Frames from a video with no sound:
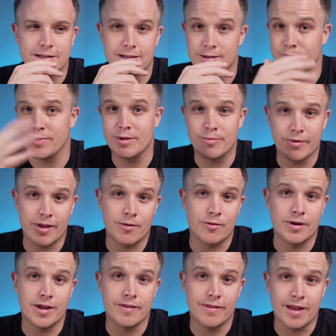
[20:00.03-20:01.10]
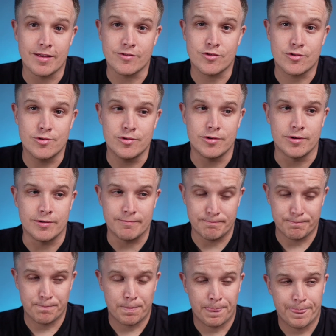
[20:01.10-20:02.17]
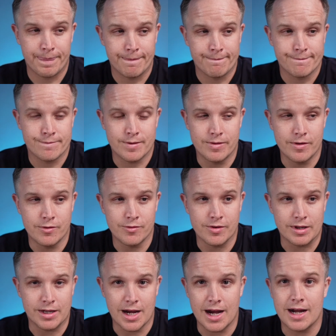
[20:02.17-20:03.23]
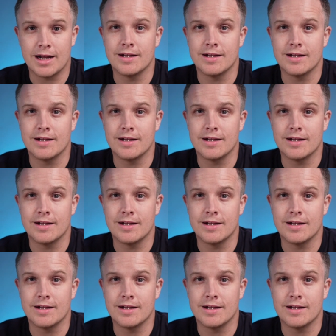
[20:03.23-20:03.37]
people that were in that school. And there was a guy